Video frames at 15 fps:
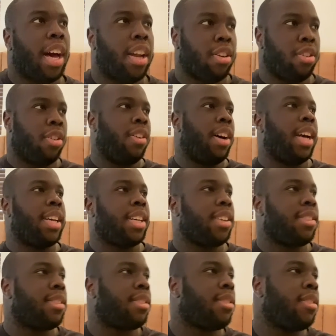don't know. I
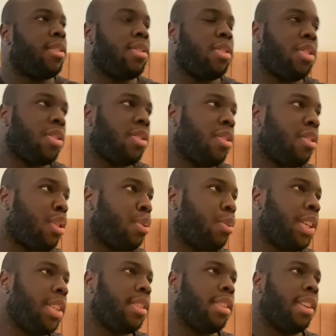guess this is just another
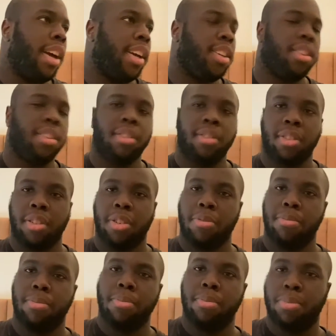way to, like, you
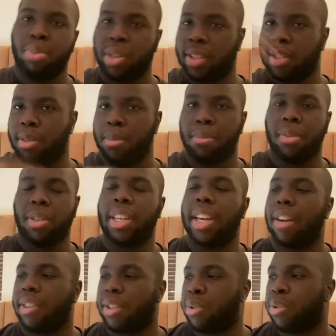know, bring some
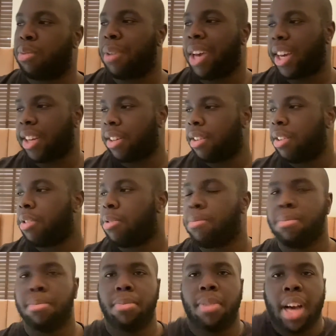characters back.
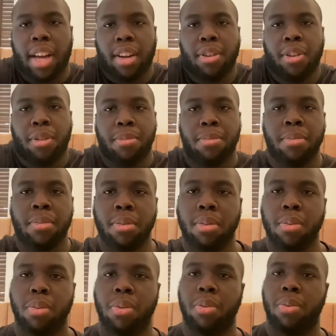I don't know.
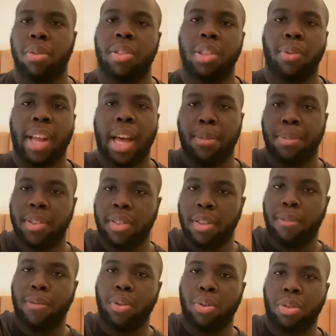We'll see what happens in
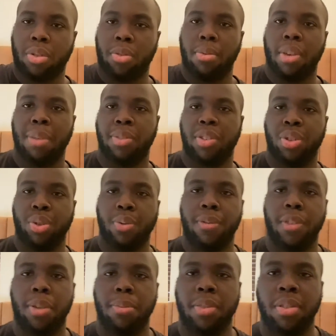future MCU
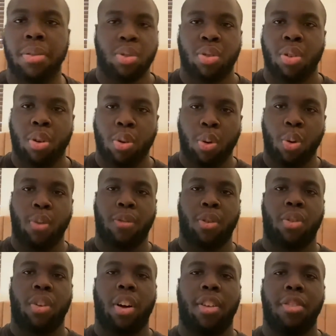films. So
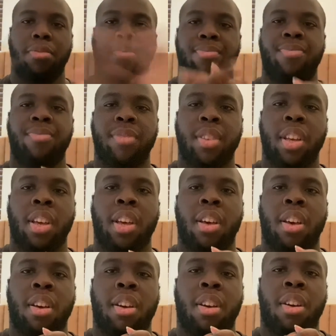overall,
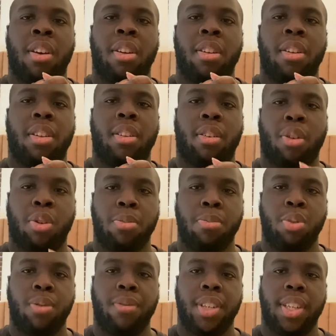the whole
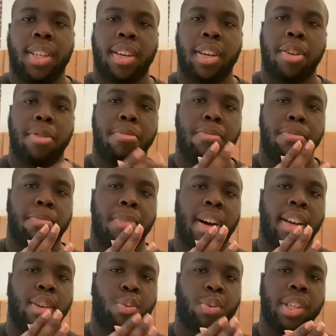movie,
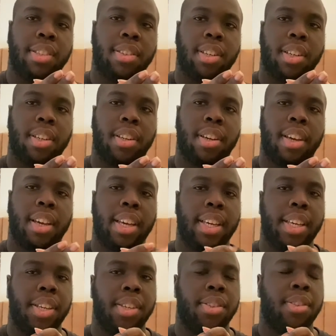my rating
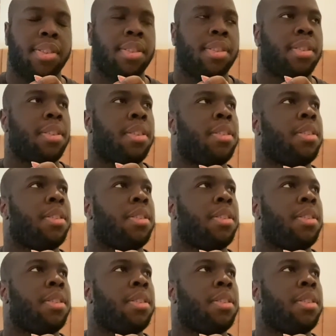is,